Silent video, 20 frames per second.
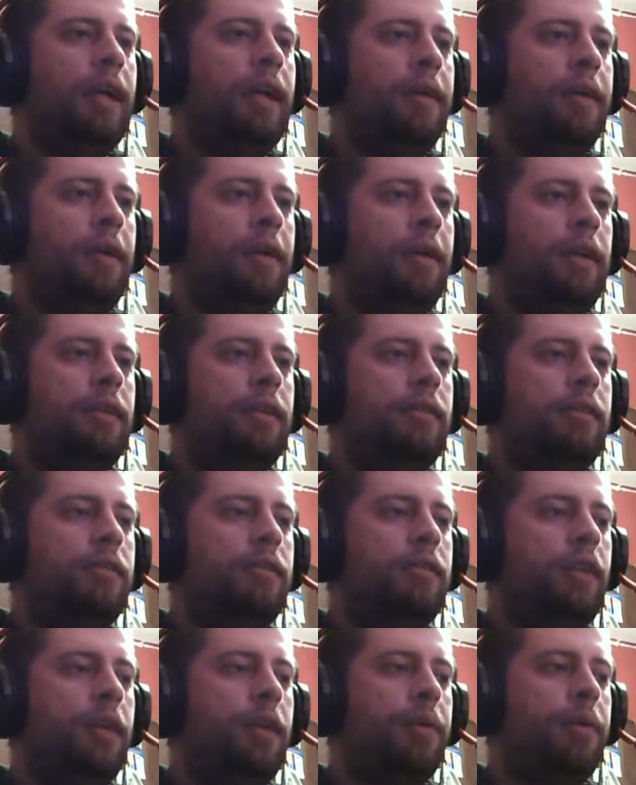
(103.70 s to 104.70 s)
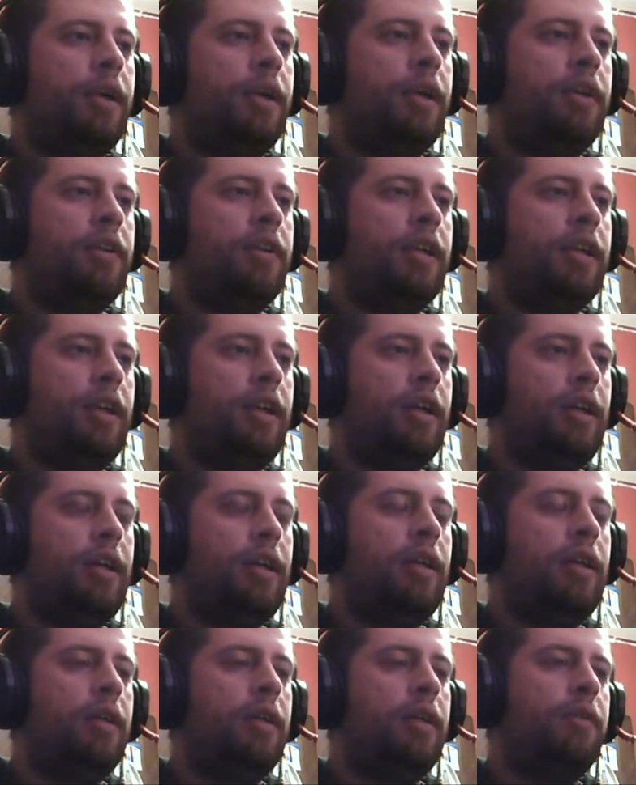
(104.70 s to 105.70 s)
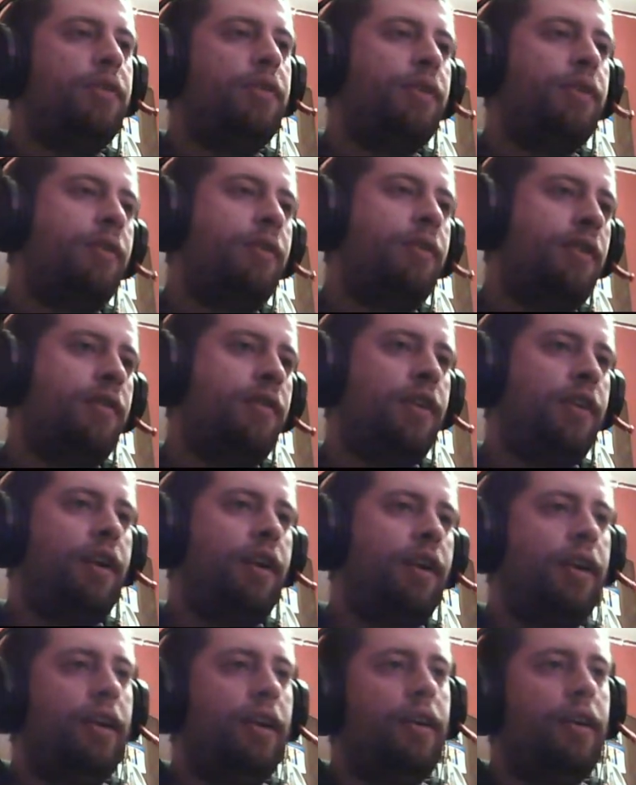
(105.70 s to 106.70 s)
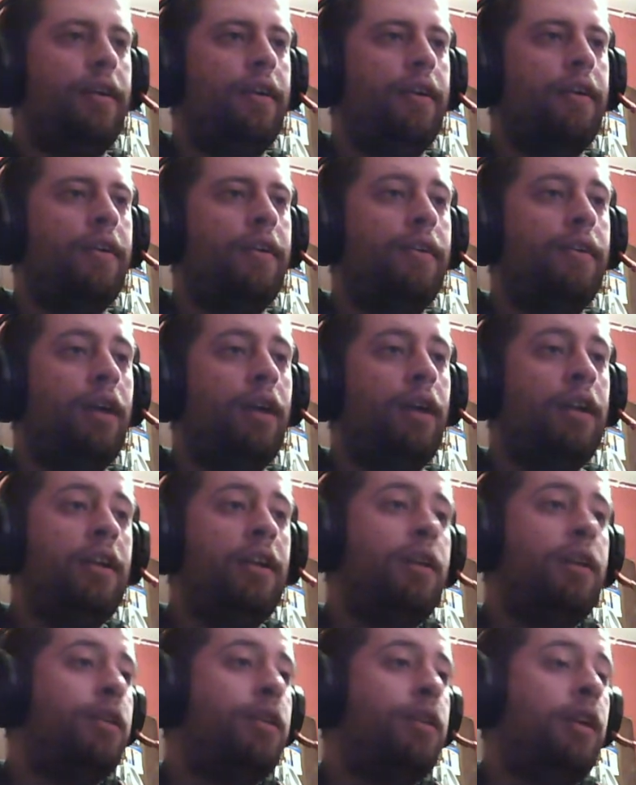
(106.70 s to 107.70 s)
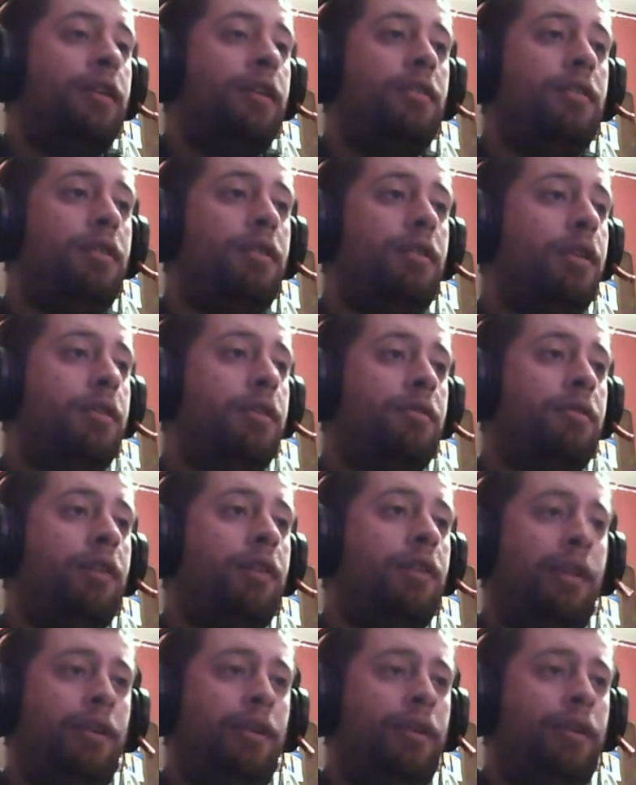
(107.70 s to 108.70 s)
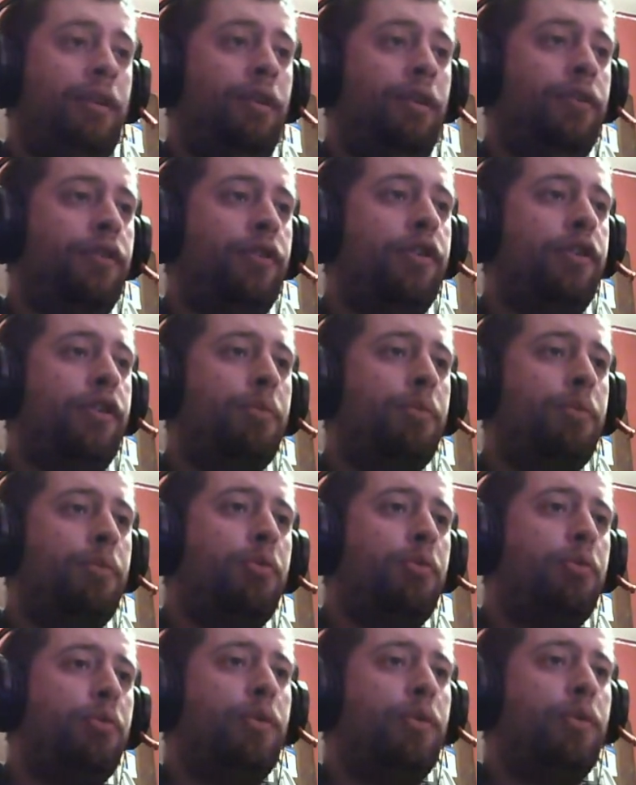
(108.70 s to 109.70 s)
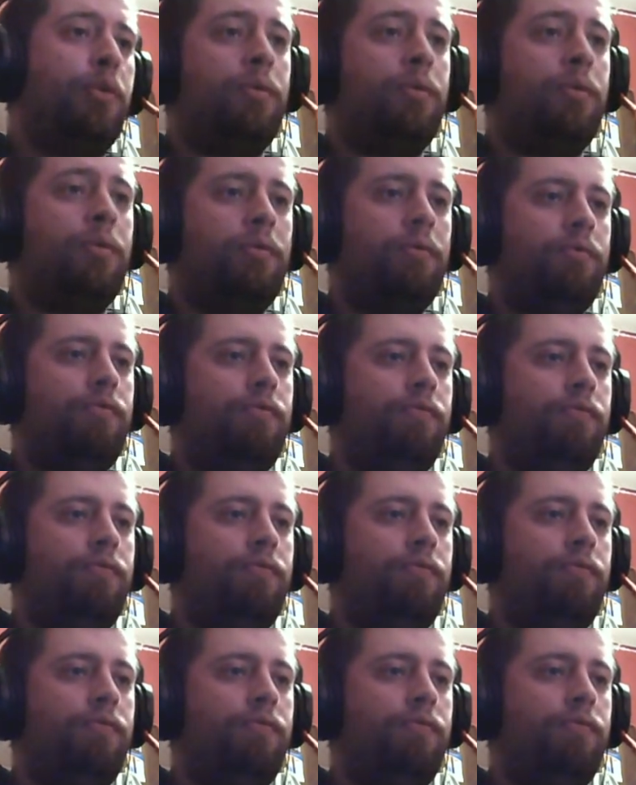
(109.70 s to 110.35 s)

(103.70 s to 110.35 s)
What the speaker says: But anyway, right, we got the key, then we have to go over here. I didn't, like, I don't know if there is supposed to be something